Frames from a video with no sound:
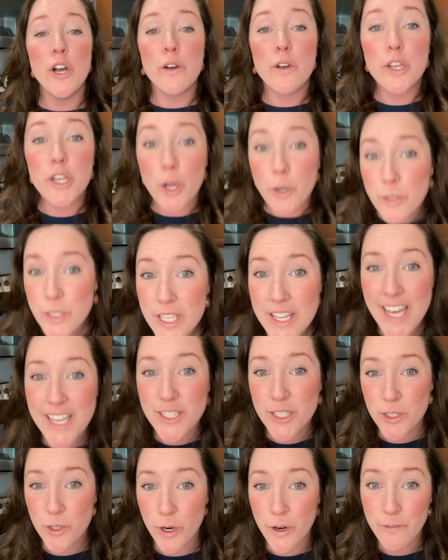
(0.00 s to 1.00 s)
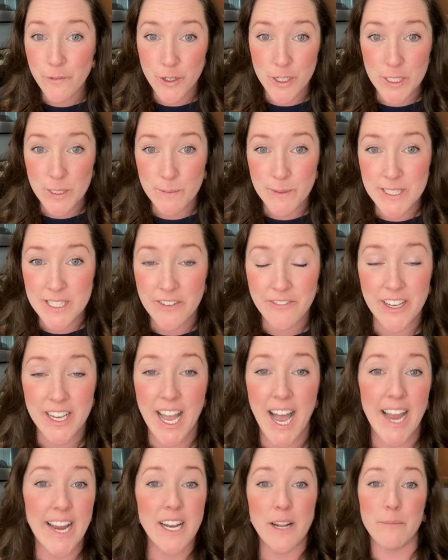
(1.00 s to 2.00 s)
go to that store for a specific
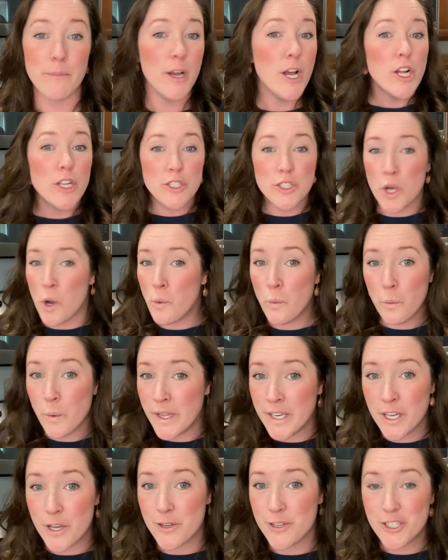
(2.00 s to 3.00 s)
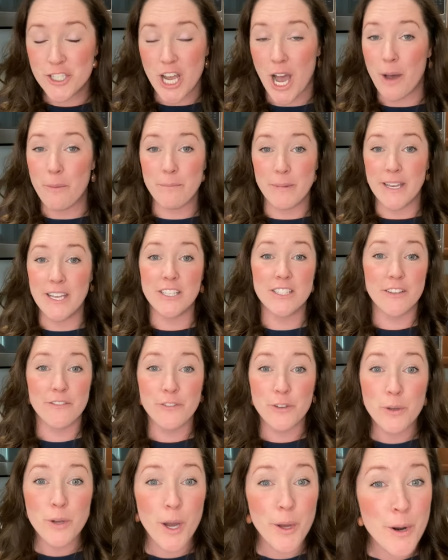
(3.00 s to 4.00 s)
item. Don't window shop because if
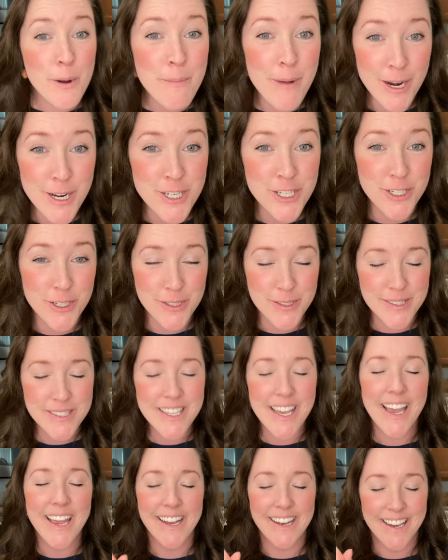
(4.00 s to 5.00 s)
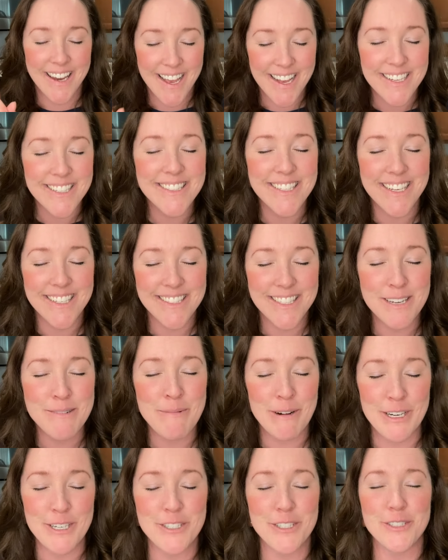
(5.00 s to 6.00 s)
you go to Marshall's, and yes, I said
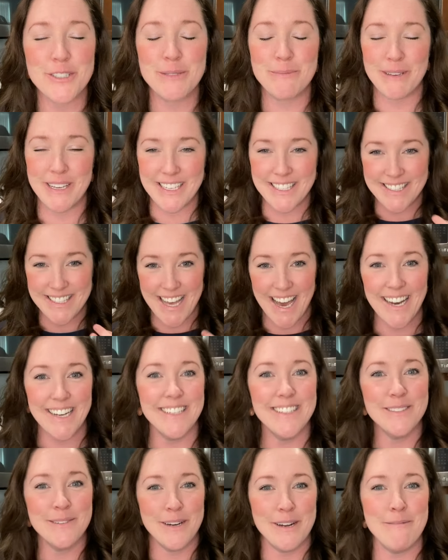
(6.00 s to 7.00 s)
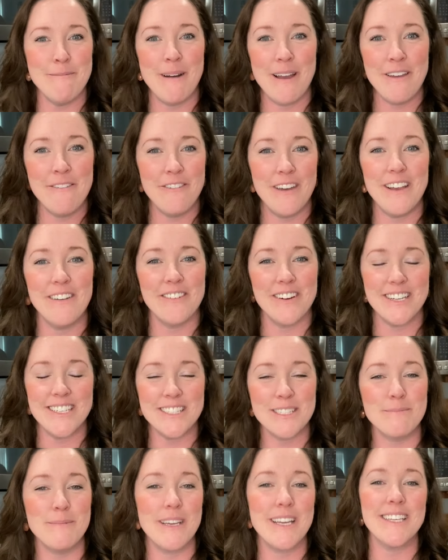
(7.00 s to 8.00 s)
Marshall's because that is one of my
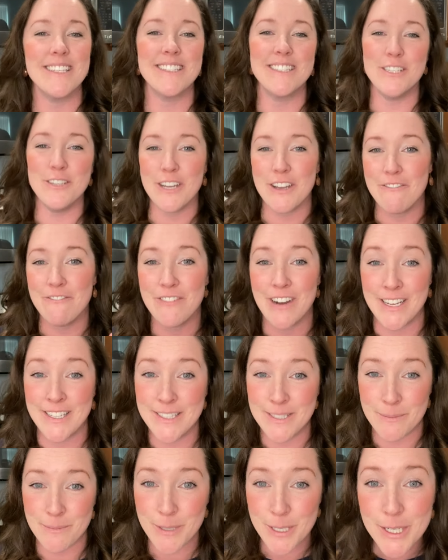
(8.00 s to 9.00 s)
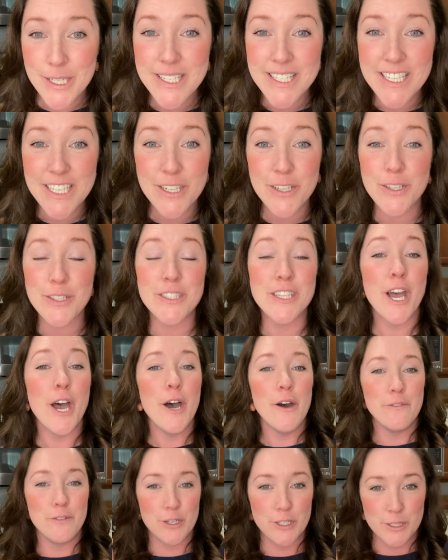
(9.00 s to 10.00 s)
favorites because you can find some good deals
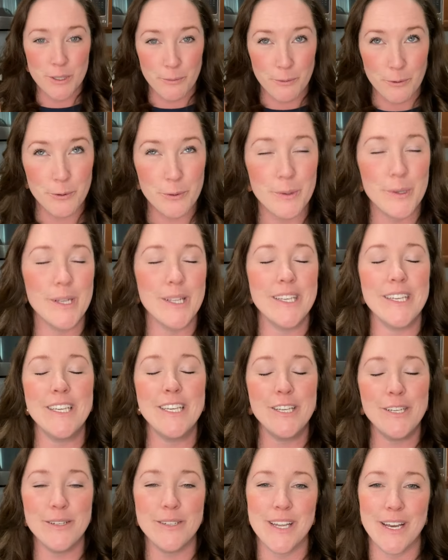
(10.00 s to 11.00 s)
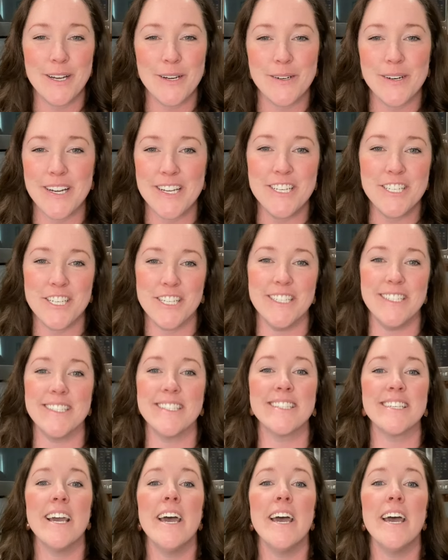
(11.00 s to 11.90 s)
for some really cute decorations